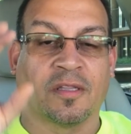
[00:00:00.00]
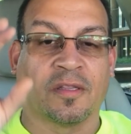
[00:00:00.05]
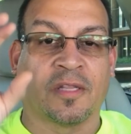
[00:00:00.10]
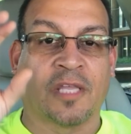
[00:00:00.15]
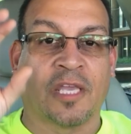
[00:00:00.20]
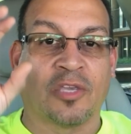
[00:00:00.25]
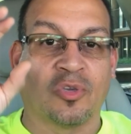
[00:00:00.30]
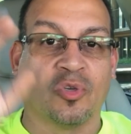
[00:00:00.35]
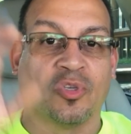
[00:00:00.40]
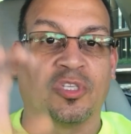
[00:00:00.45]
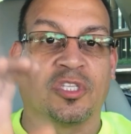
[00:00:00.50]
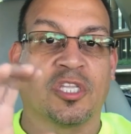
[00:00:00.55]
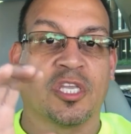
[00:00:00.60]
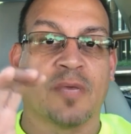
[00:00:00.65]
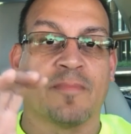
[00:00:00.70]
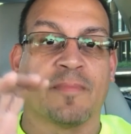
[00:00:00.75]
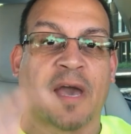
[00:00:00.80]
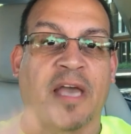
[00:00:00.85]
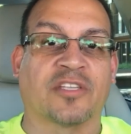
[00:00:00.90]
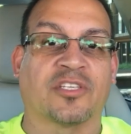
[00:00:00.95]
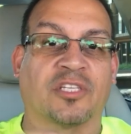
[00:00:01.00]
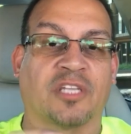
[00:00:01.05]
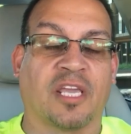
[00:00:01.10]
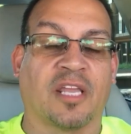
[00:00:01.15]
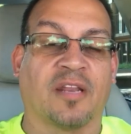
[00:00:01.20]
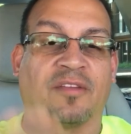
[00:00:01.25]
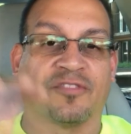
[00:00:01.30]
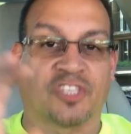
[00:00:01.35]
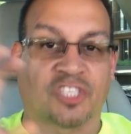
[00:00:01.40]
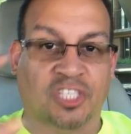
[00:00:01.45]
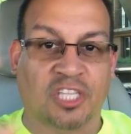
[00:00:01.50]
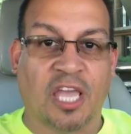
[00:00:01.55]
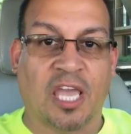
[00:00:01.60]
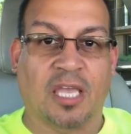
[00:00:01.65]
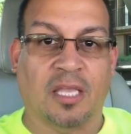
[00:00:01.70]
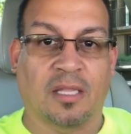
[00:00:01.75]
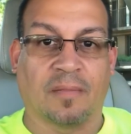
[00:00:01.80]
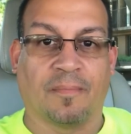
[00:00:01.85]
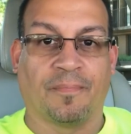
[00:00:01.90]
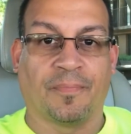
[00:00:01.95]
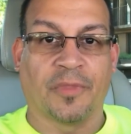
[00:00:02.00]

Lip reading: They use the imaginative state.